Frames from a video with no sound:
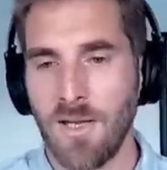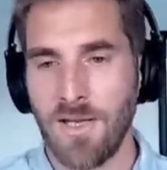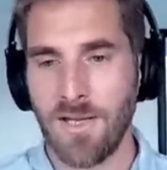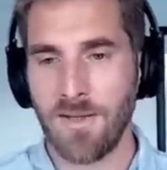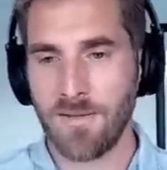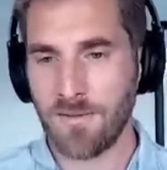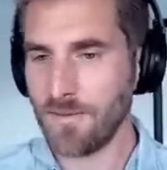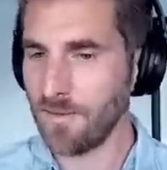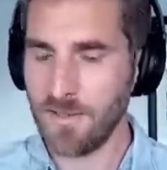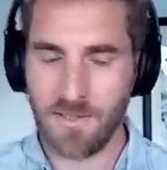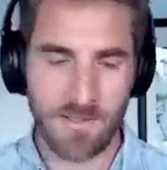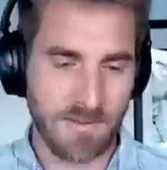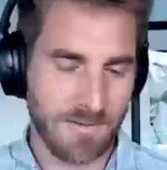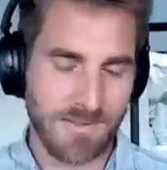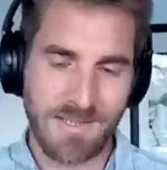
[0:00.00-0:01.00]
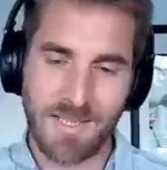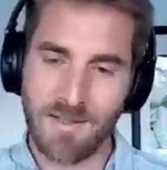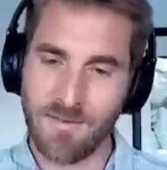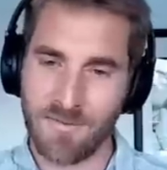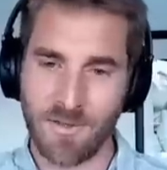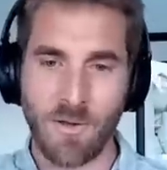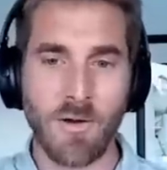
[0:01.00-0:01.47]
Mm-hmm. And it
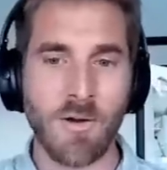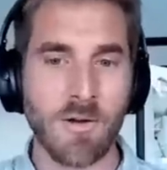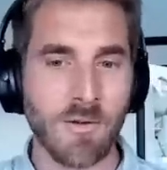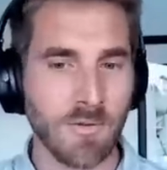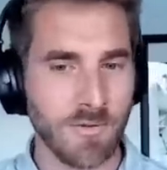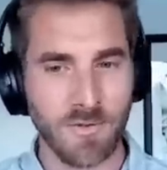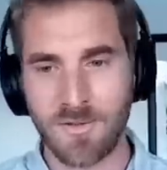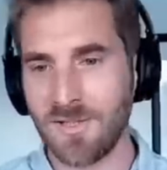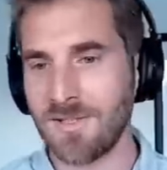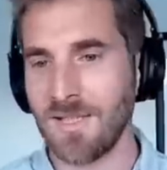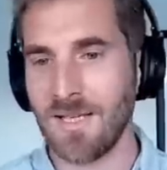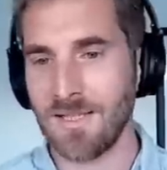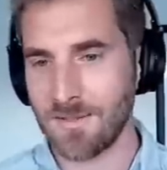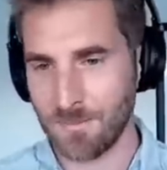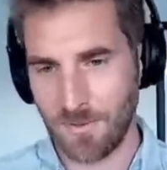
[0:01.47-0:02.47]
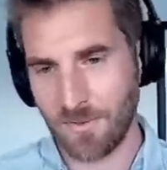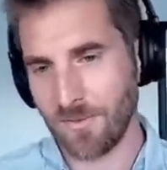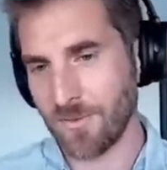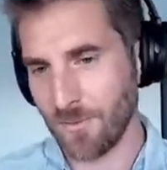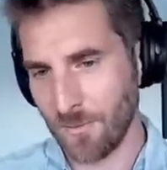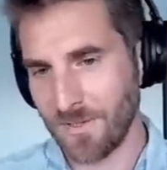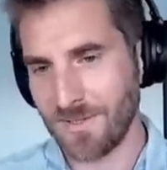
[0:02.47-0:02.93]
gives all the details
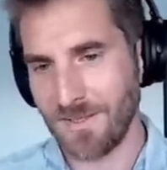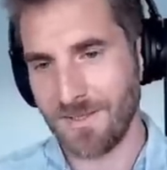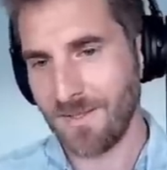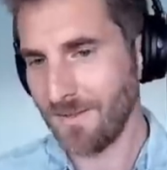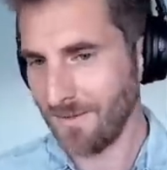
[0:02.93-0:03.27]
because what I